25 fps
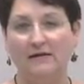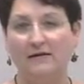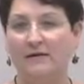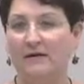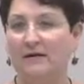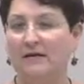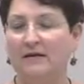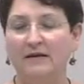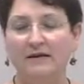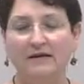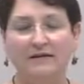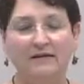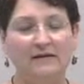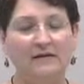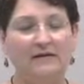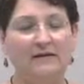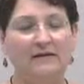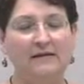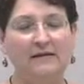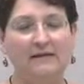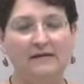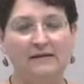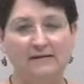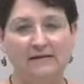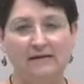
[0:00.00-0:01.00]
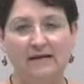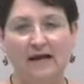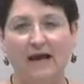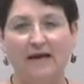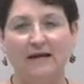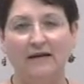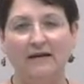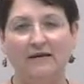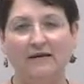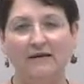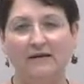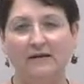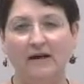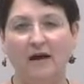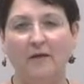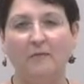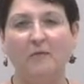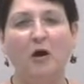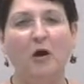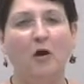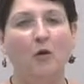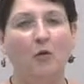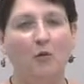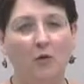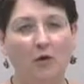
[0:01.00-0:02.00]
I mean, this is an exciting time.
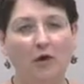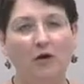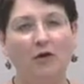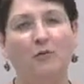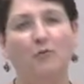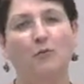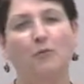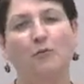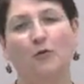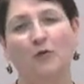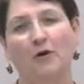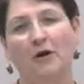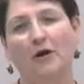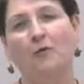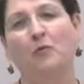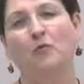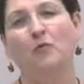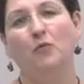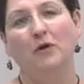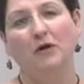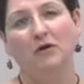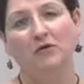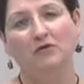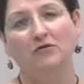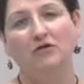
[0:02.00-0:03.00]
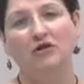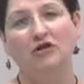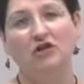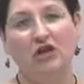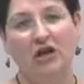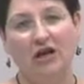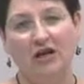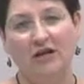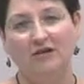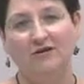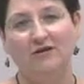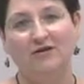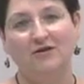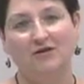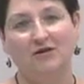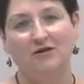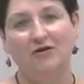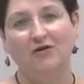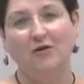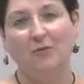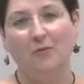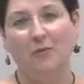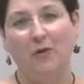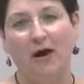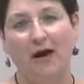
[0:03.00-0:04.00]
We can bring real change to
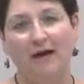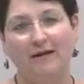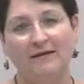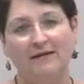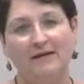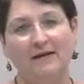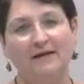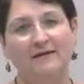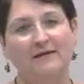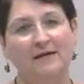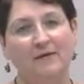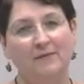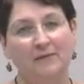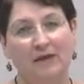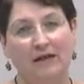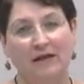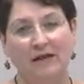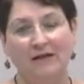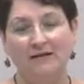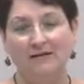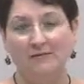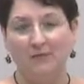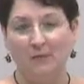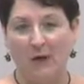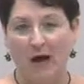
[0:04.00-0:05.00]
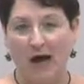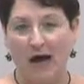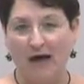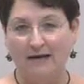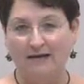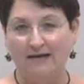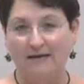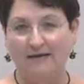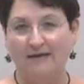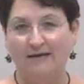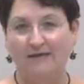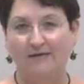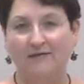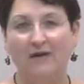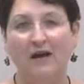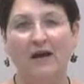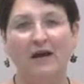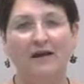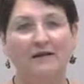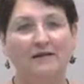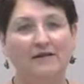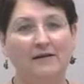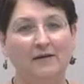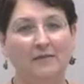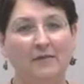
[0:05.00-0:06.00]
Nebraska, something that's positive,
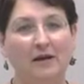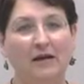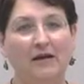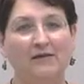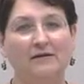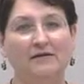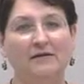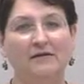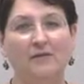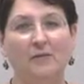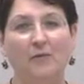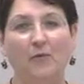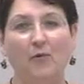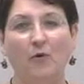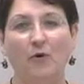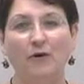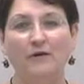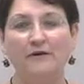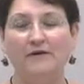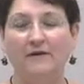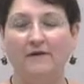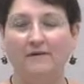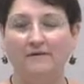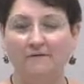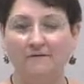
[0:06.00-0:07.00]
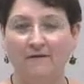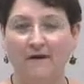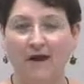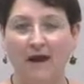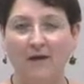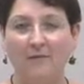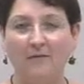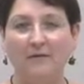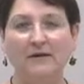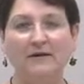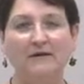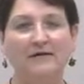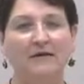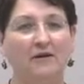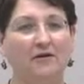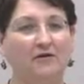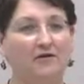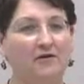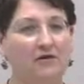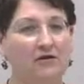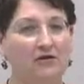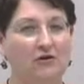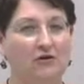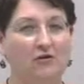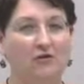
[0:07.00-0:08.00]
something that supports our families, our
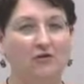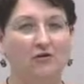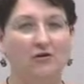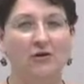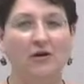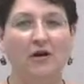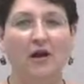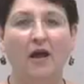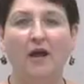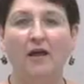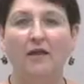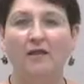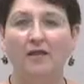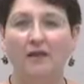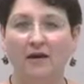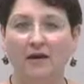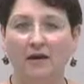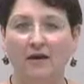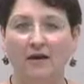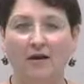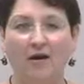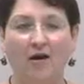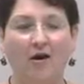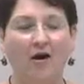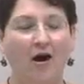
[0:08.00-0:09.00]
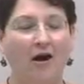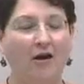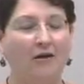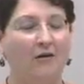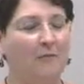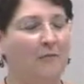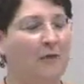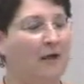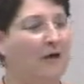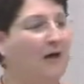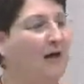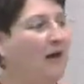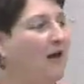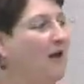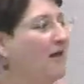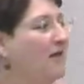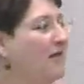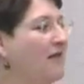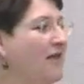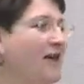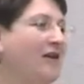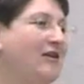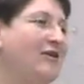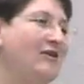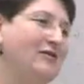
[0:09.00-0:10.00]
children, the economy.
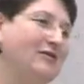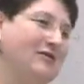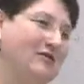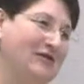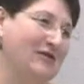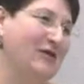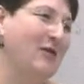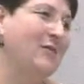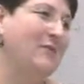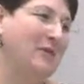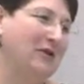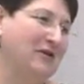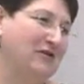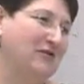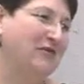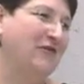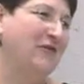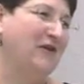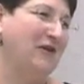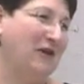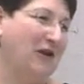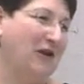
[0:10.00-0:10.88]
Thank you so much for coming.